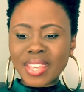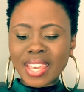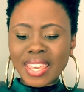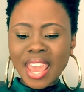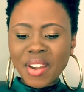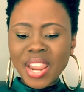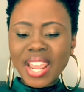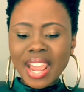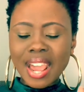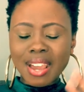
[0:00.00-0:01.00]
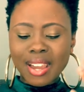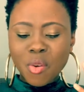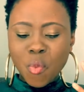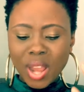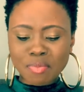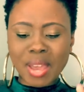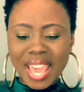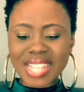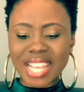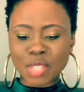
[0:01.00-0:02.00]
Carrying what my
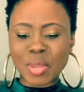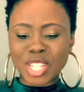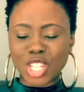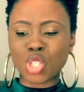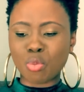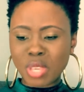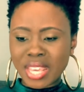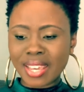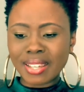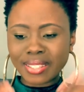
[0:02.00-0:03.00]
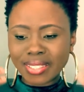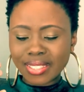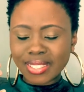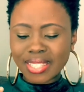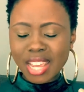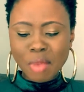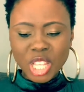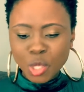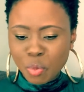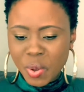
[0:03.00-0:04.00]
ex-husband did to me in my
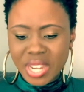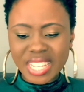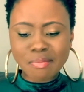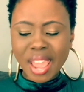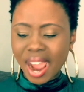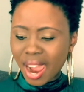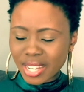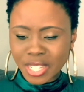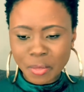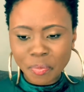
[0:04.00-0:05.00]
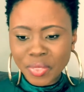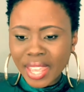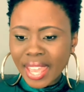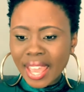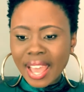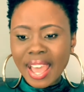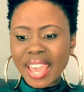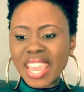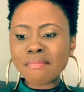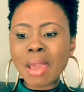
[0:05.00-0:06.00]
spirit, in my heart,
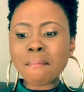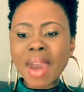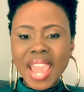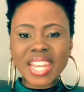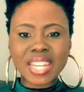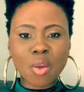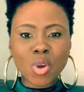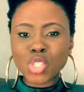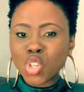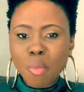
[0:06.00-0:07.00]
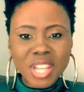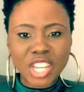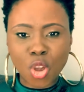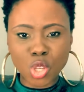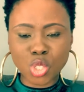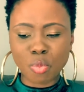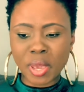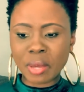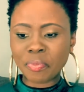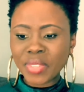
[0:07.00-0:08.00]
in my mind, was too much a cost to bear.
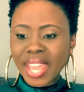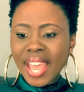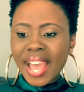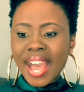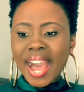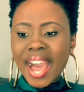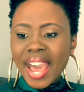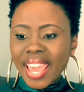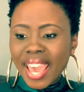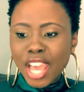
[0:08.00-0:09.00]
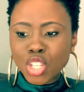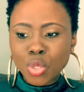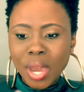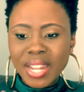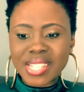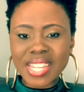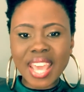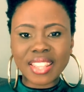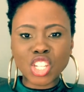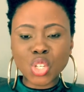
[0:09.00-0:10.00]
I had to understand
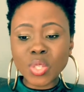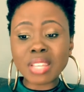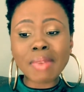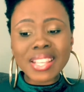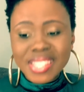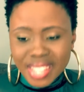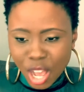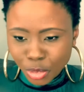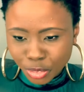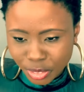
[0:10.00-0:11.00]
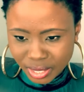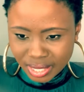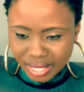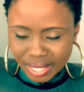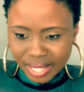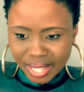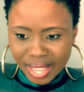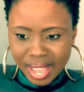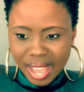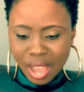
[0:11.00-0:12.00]
that choosing myself
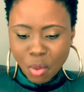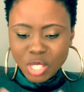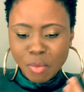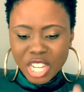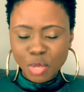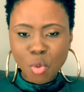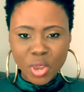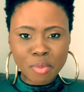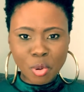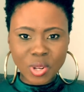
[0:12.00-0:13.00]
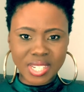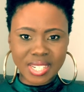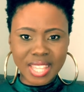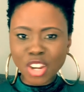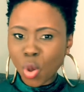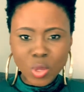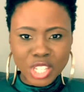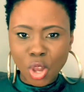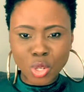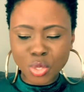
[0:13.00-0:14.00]
was much more important than holding
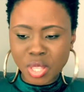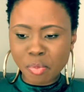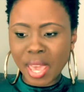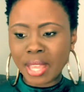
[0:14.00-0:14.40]
on to the pain.